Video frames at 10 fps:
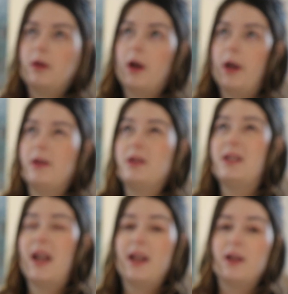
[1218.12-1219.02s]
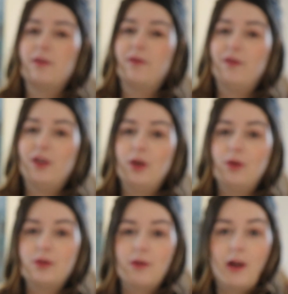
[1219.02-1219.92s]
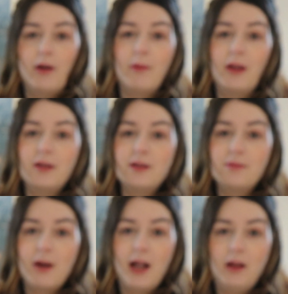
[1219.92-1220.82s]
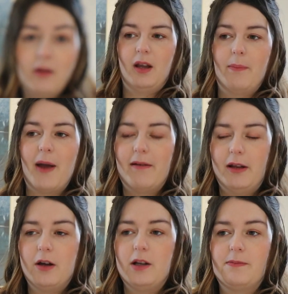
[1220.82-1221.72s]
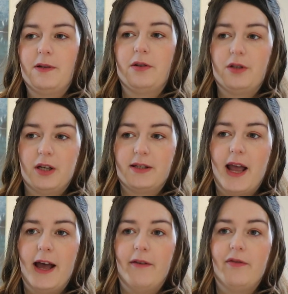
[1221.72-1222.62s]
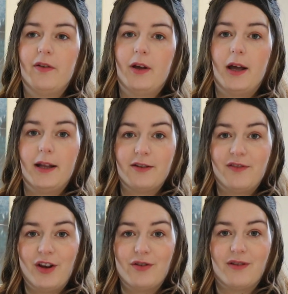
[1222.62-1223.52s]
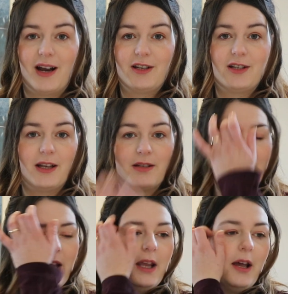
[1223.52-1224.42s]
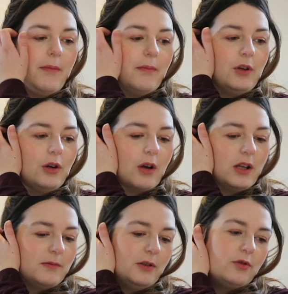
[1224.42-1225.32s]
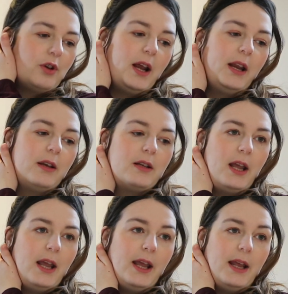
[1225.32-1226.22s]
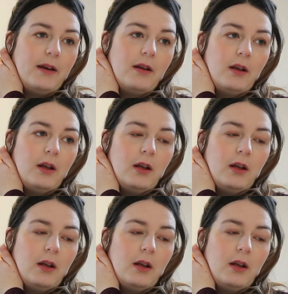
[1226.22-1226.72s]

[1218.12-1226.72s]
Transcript: going to take a diffuser along with us as well. Apparently the hospital does have a diffuser actually, because the York Hospital's trained in,